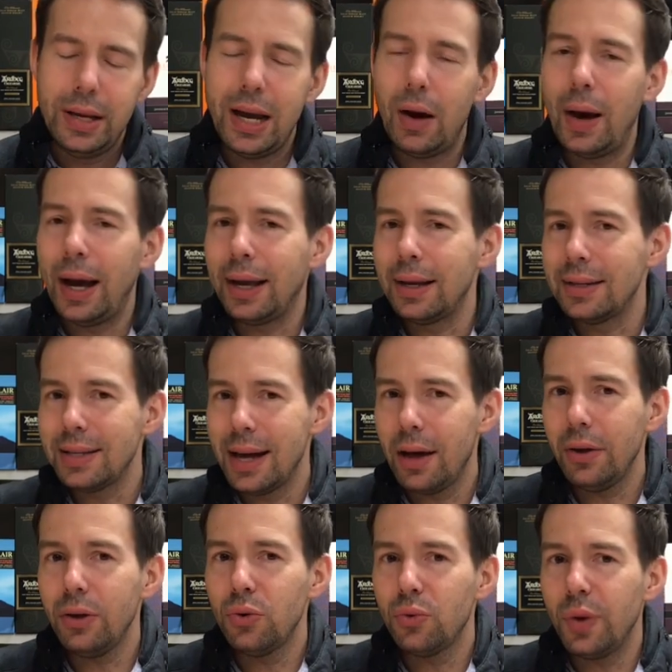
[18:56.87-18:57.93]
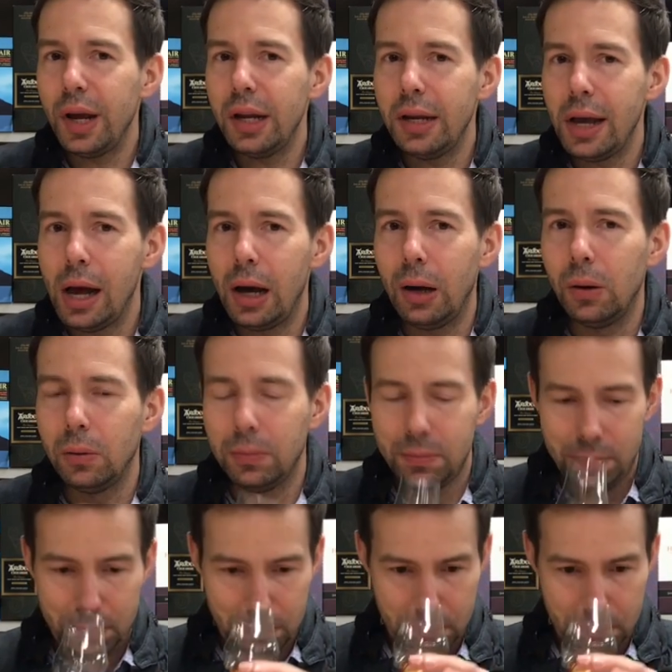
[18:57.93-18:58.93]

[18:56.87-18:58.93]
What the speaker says: Now, I can tell you right now